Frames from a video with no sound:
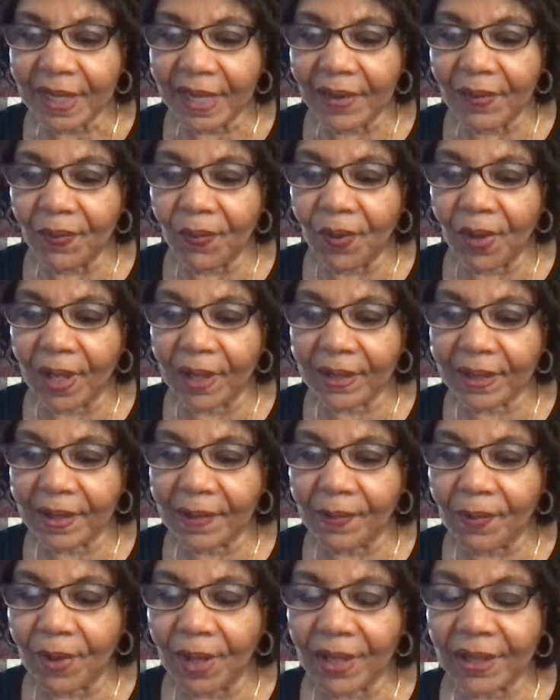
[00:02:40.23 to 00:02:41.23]
and
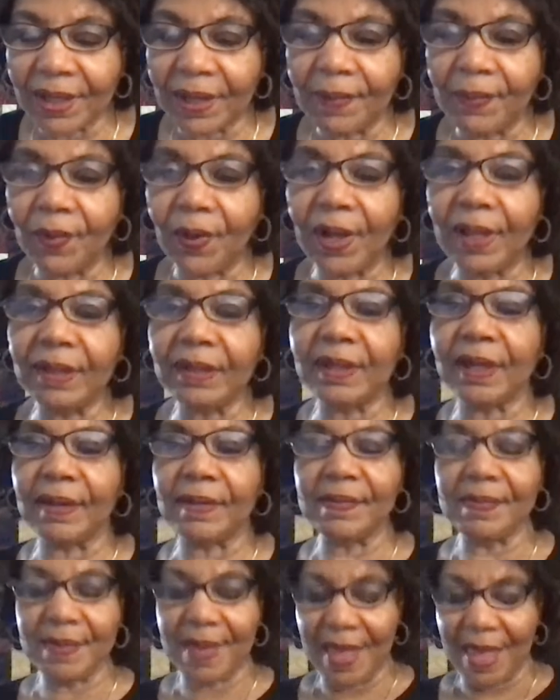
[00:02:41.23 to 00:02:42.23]
welcome, welcome,
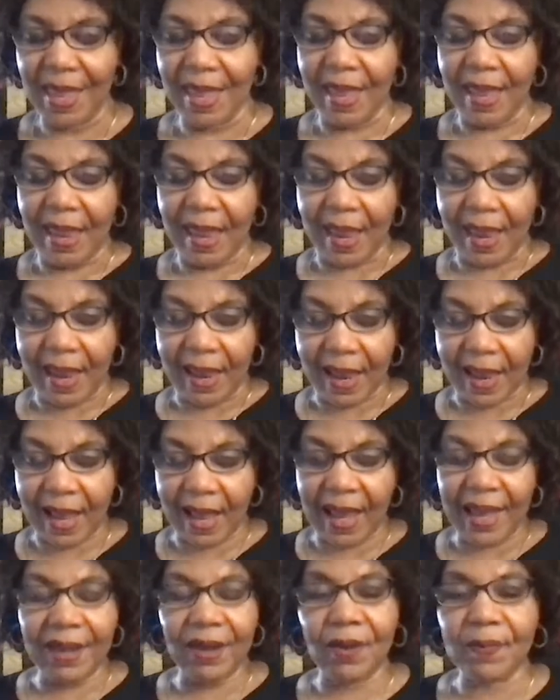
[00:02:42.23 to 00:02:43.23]
welcome.
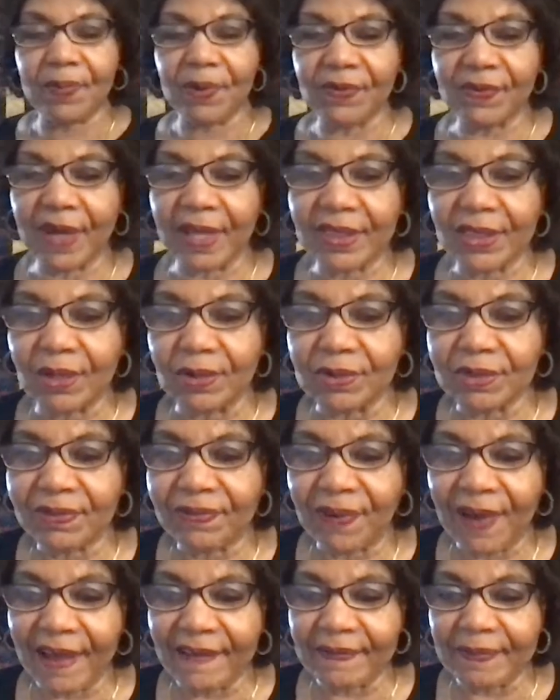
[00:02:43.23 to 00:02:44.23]
I hope you got those
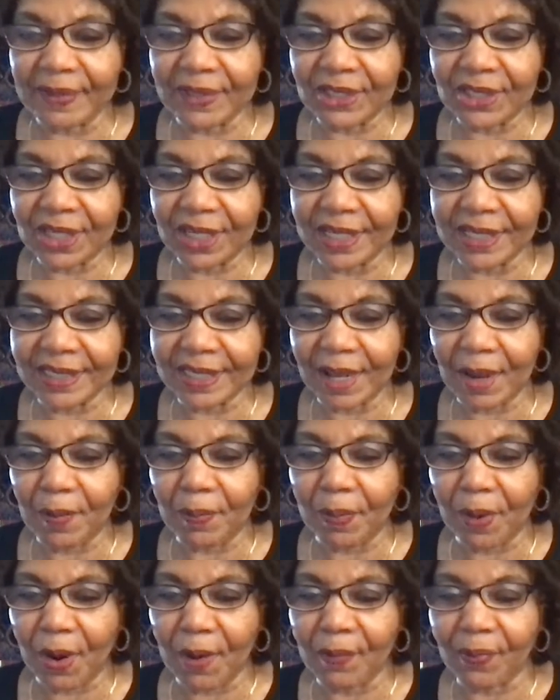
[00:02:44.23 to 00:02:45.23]
5 machines
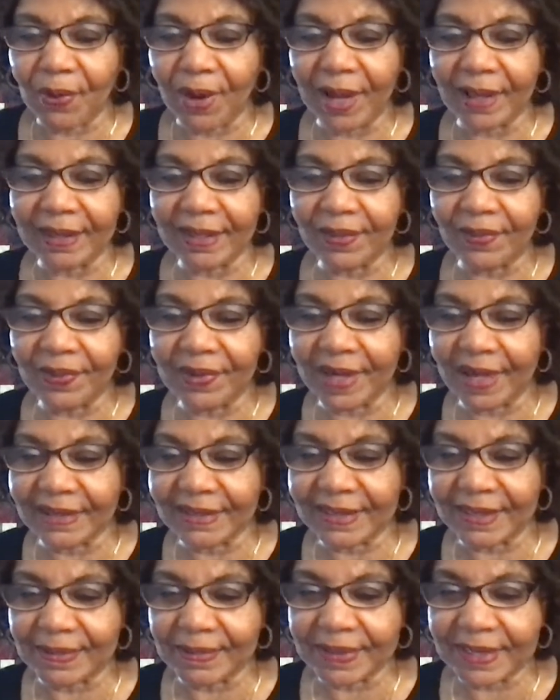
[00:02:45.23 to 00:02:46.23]
out, Barb Brownlee. We
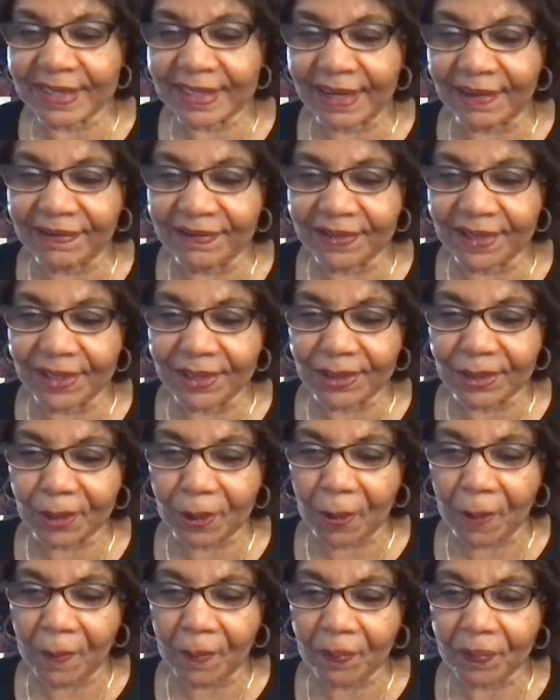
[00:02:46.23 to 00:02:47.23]
got some stuff to
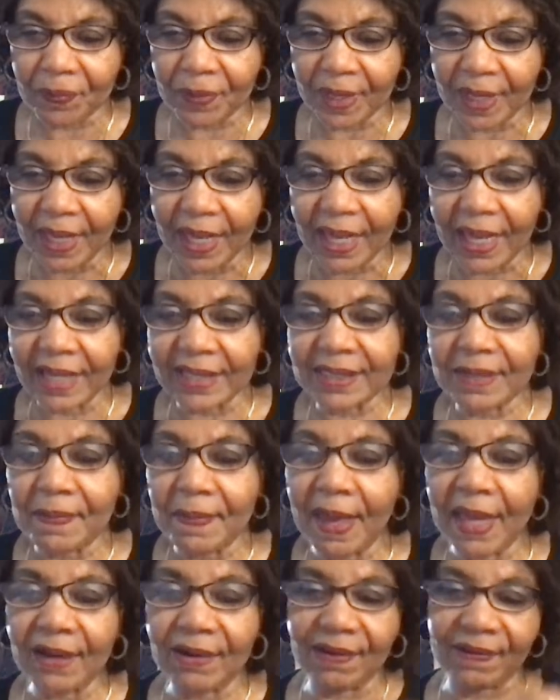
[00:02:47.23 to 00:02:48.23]
do. As a
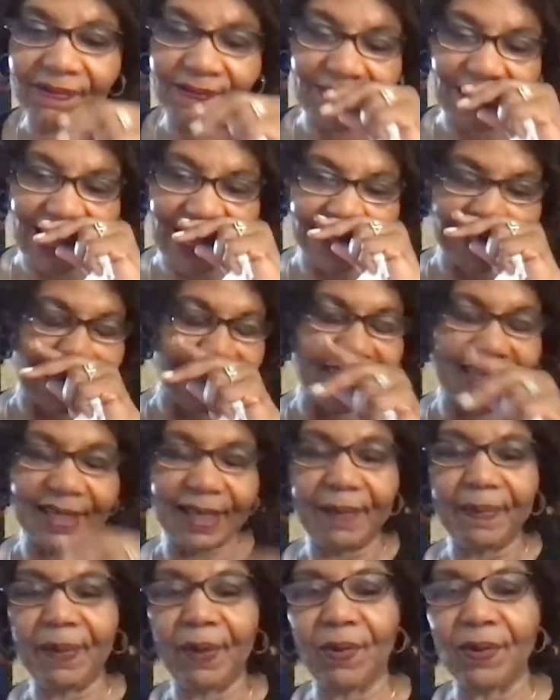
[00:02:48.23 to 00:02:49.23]
matter of fact, I
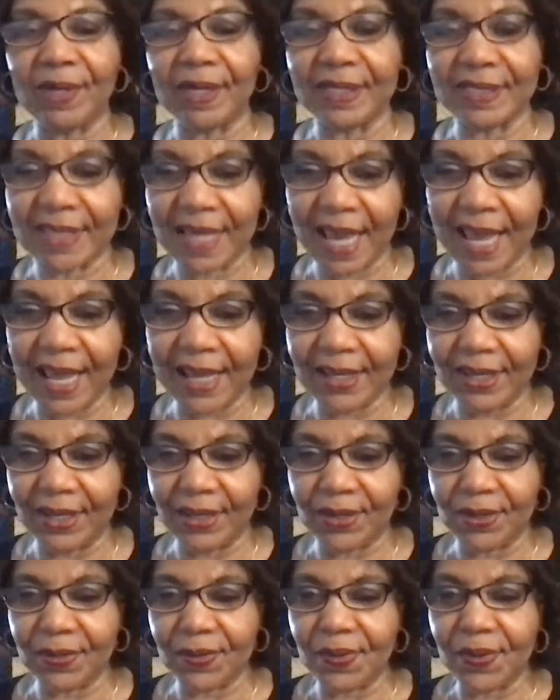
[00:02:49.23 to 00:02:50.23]
think I'm going to tag
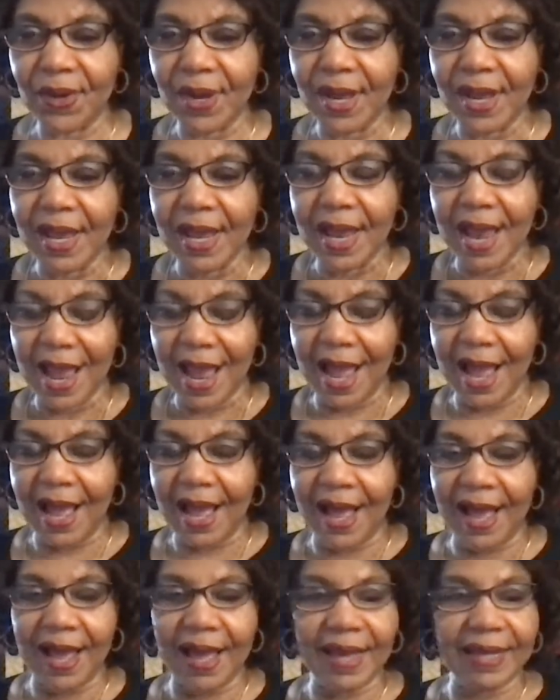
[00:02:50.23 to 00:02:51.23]
you
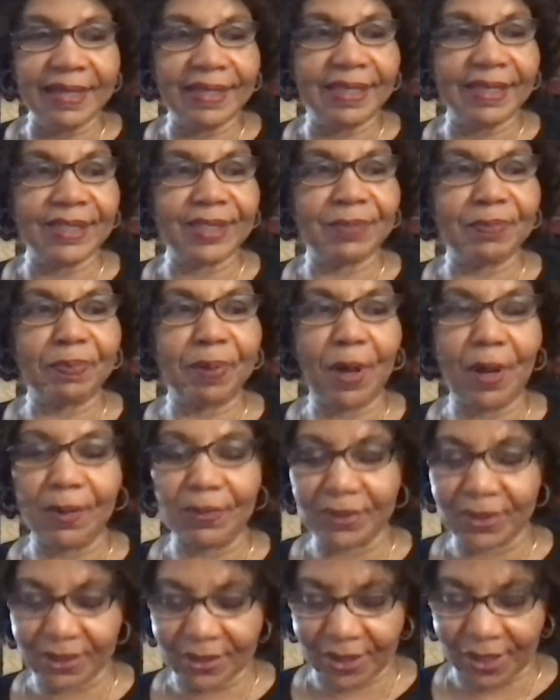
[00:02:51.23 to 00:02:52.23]
on this
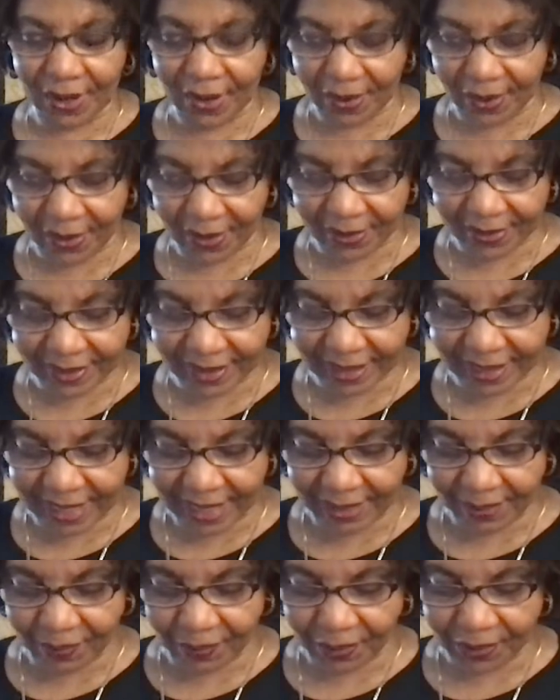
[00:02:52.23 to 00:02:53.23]
postcard
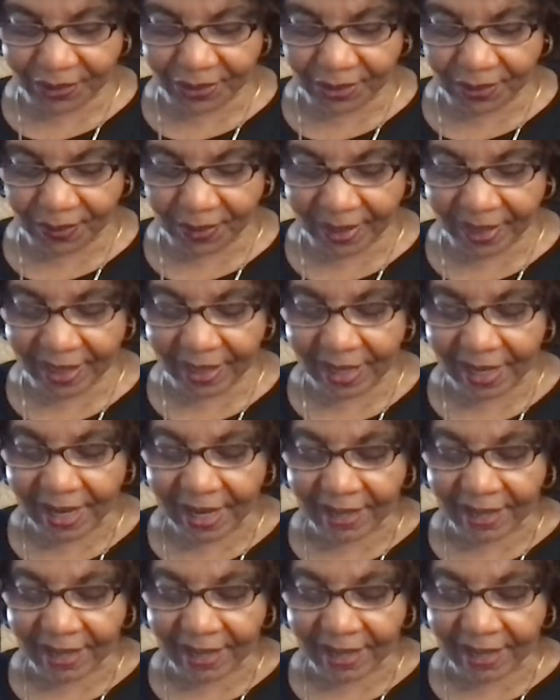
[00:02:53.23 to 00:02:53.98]
thing we're doing,